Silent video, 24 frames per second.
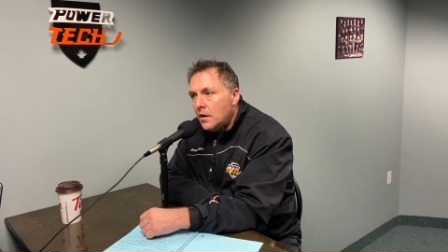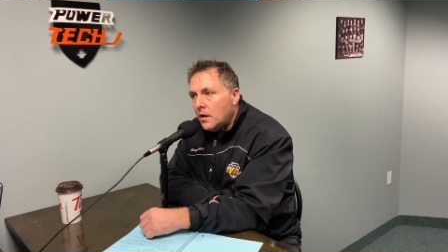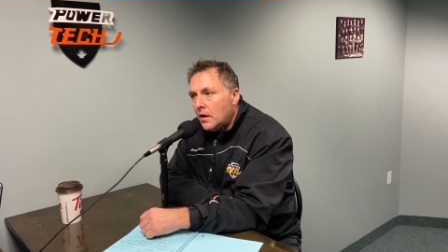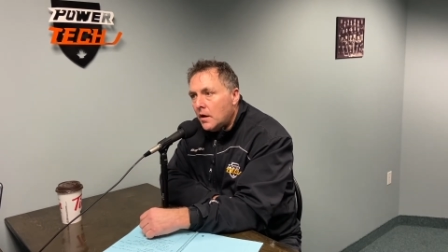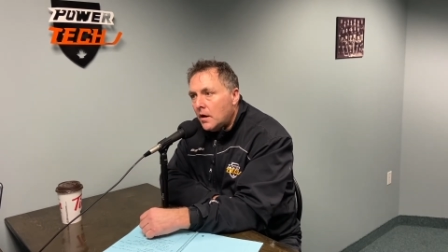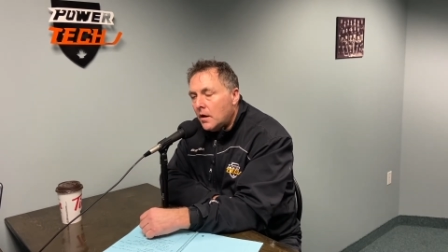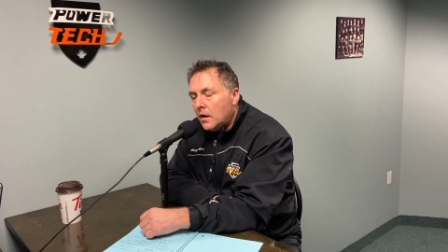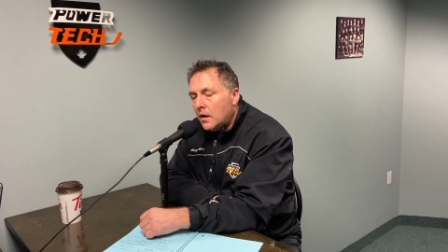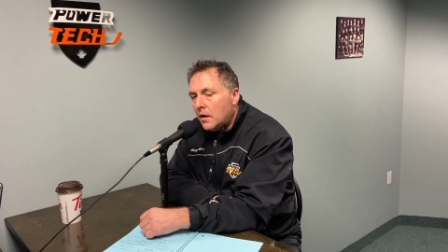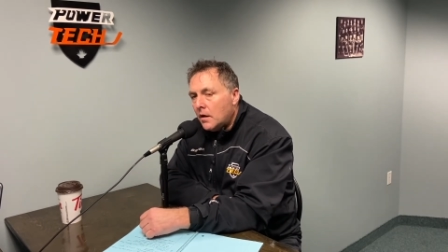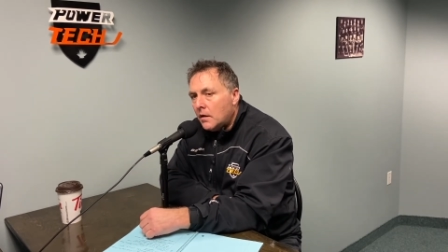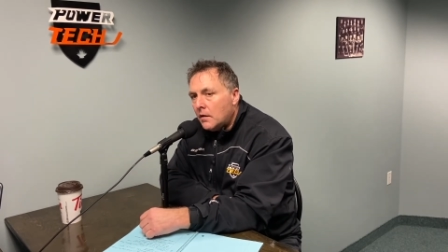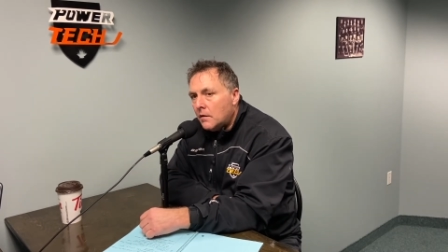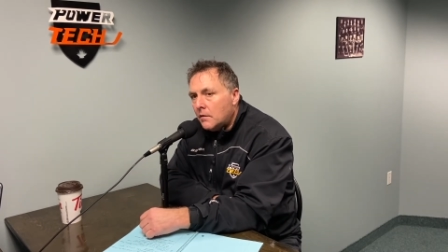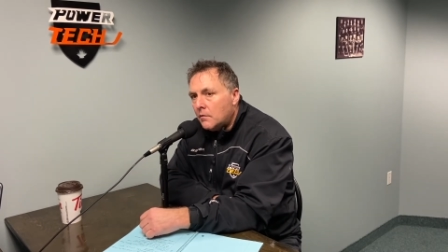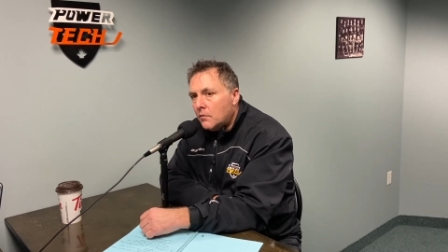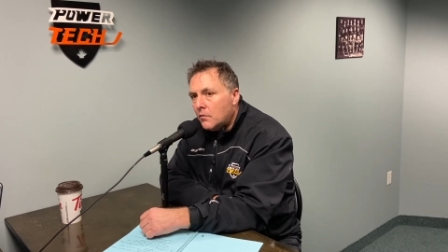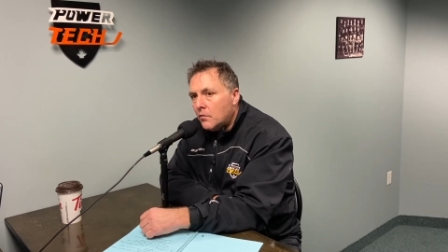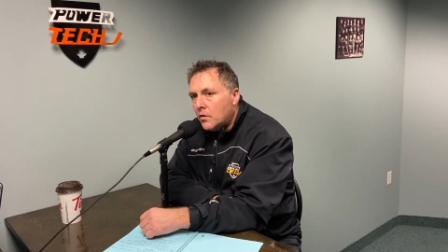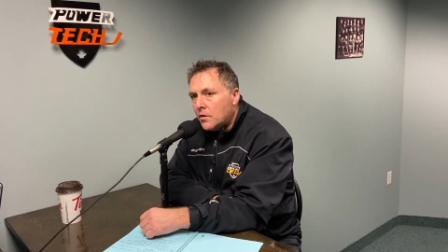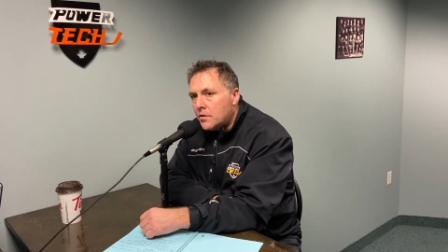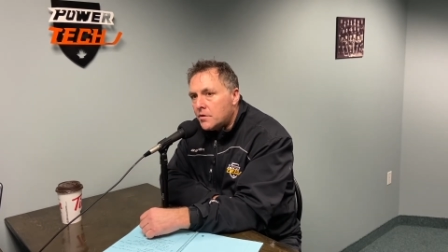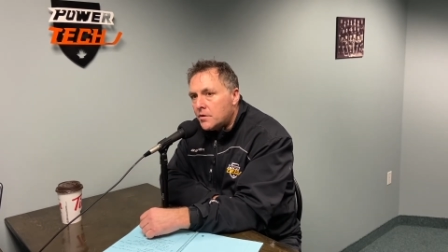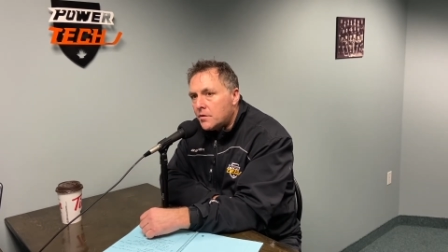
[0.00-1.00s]

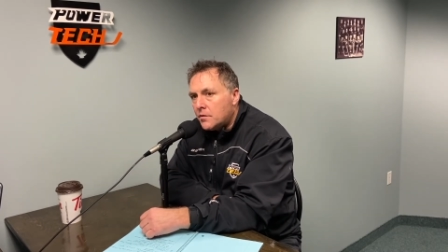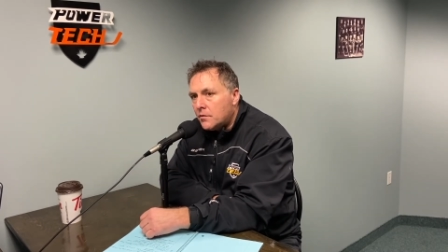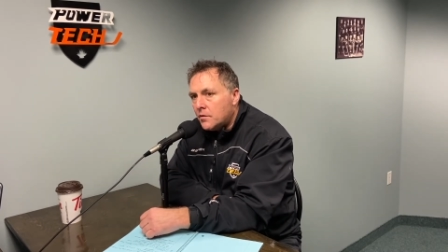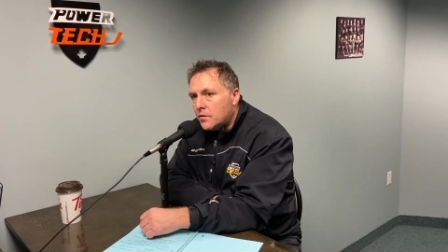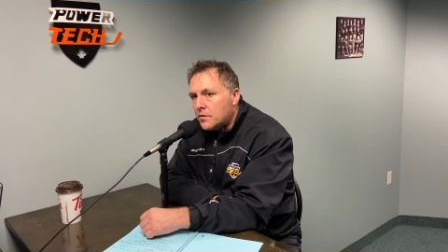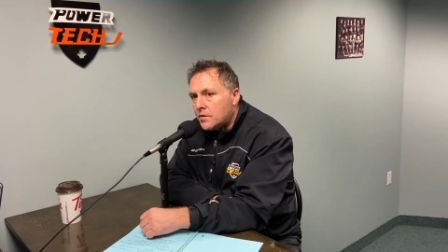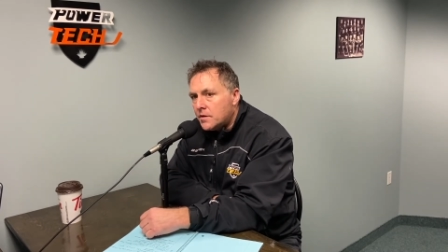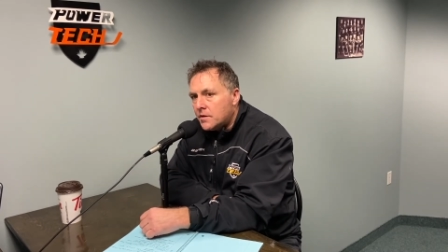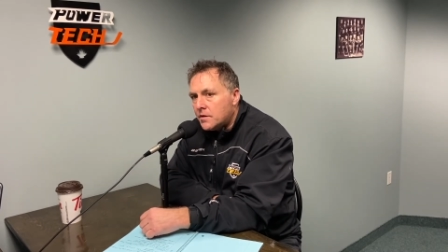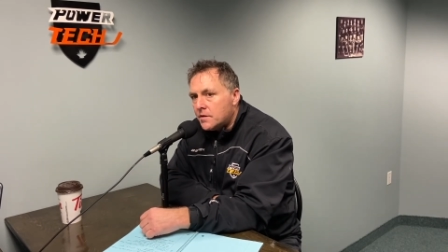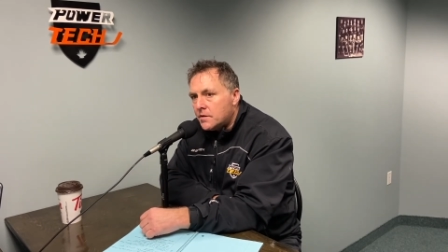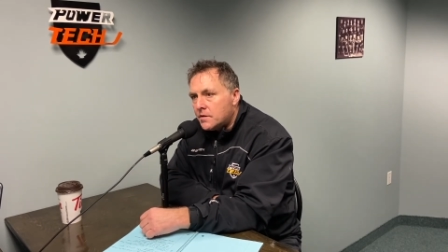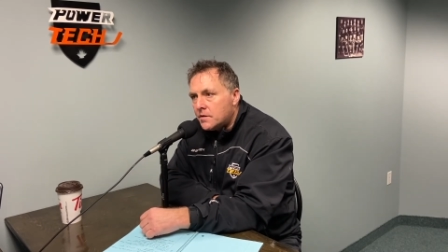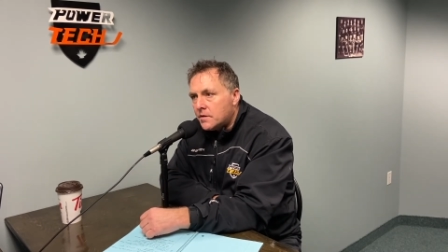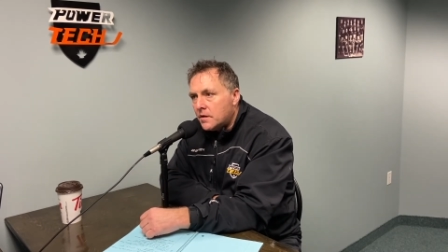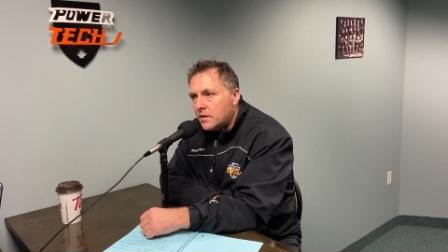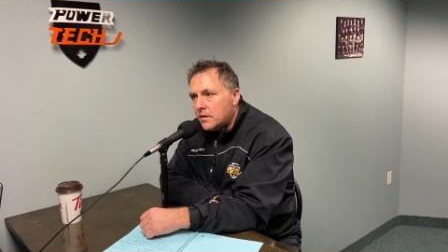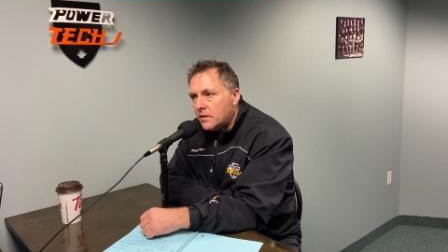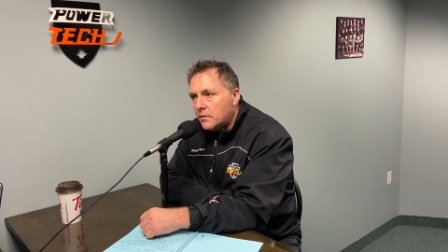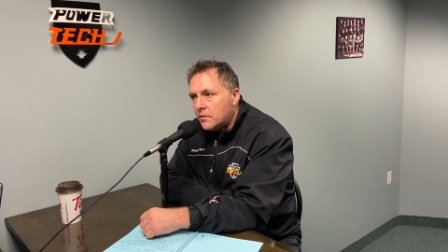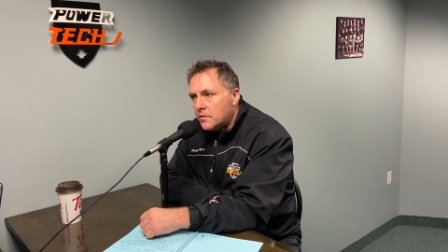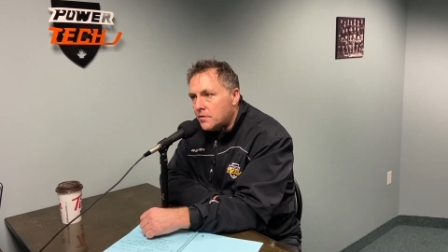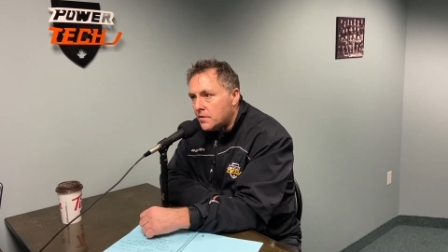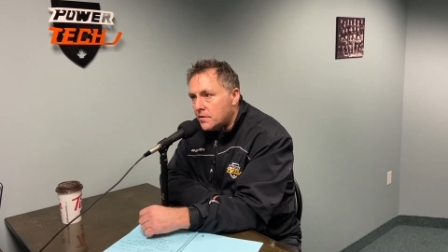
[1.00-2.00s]
which
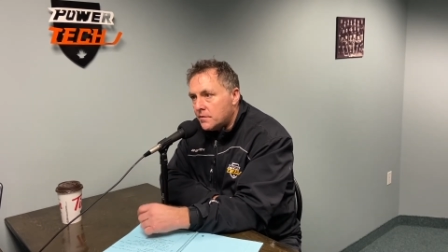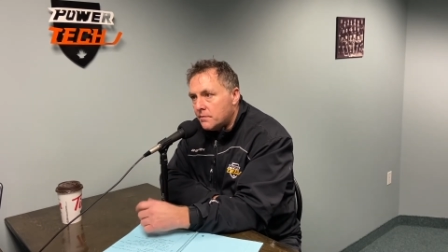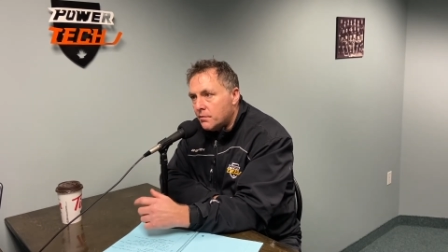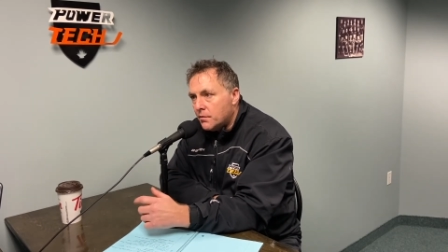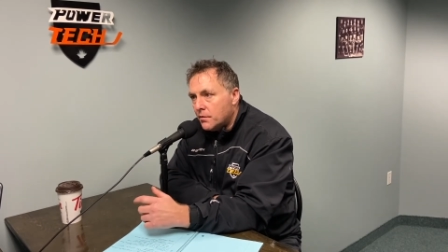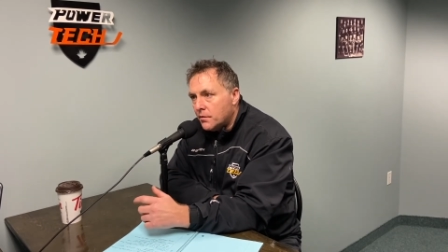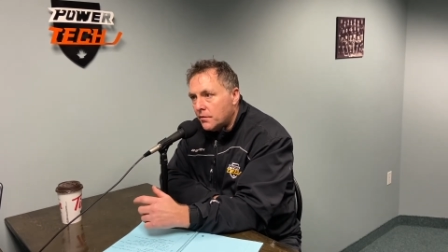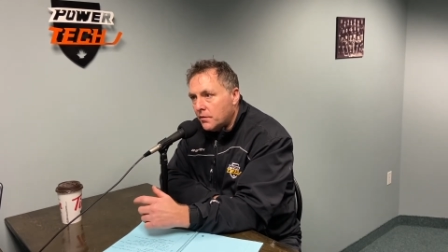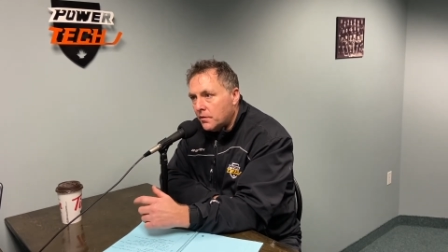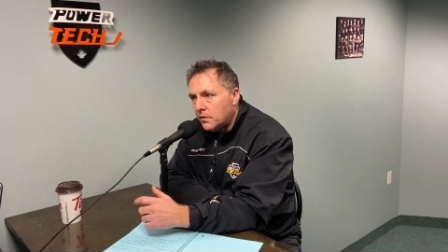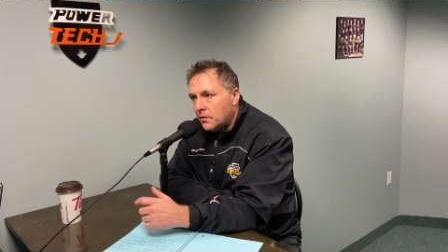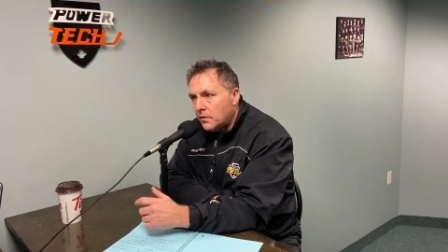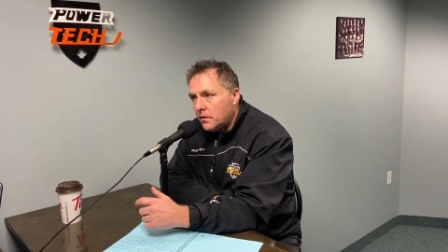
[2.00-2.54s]
is brutal.